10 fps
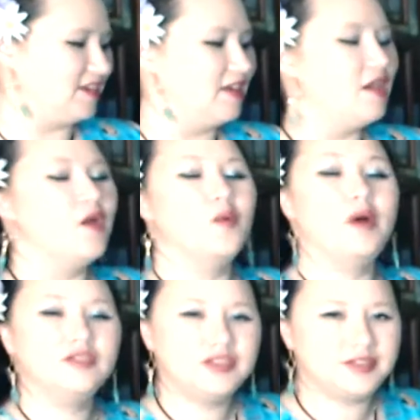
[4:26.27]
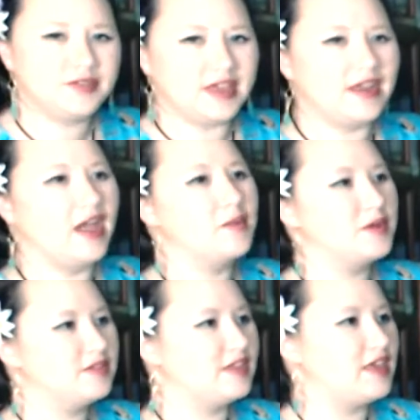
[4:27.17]
While she's doing that, I will
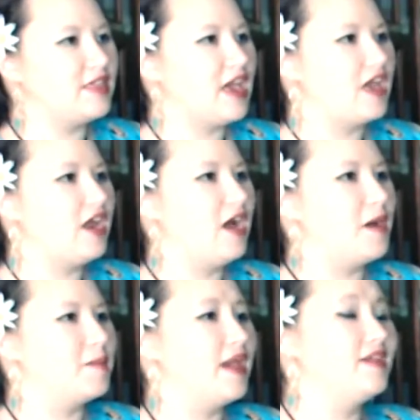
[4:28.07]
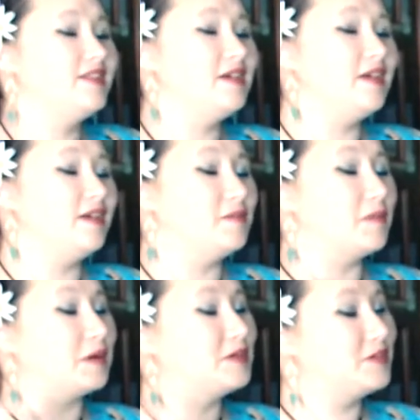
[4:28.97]
say that as a
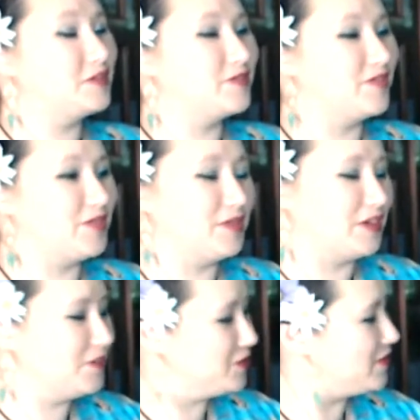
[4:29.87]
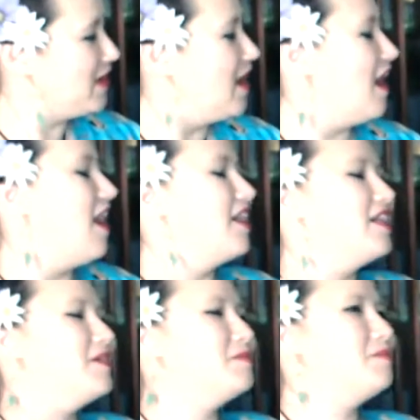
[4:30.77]
bartender of a few years,
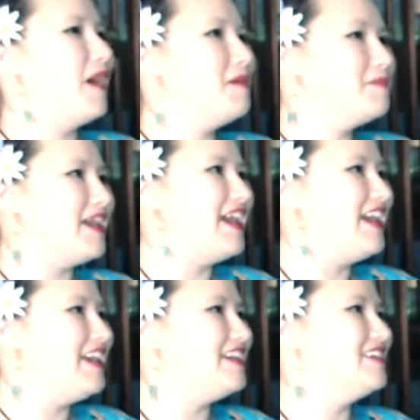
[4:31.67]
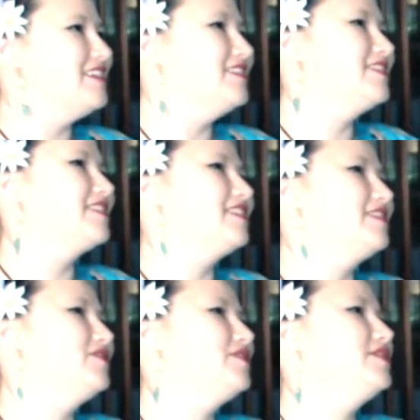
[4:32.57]
Bombay is
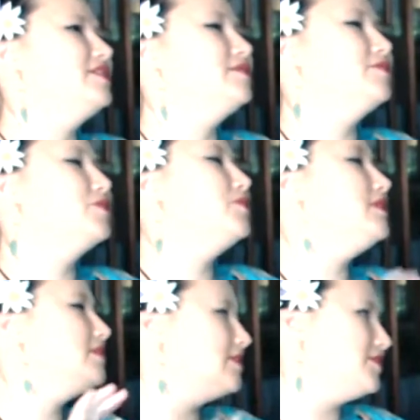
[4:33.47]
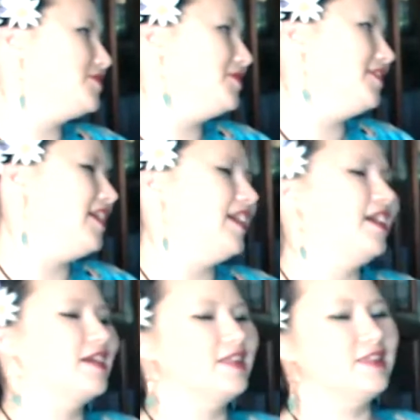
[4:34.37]
just the quintessential
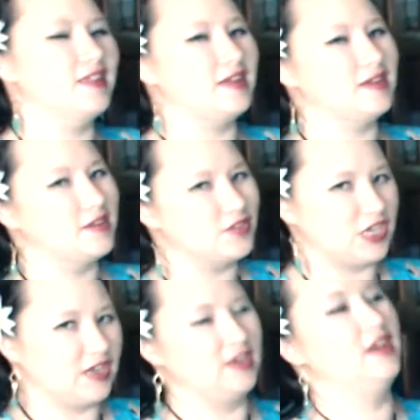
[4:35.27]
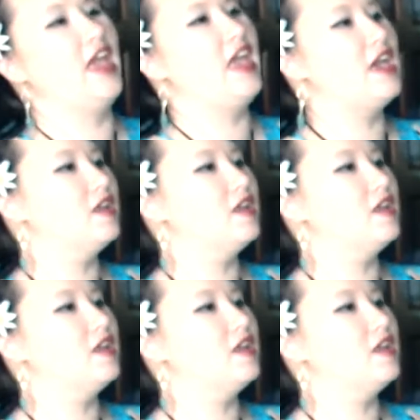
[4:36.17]
like London gin, and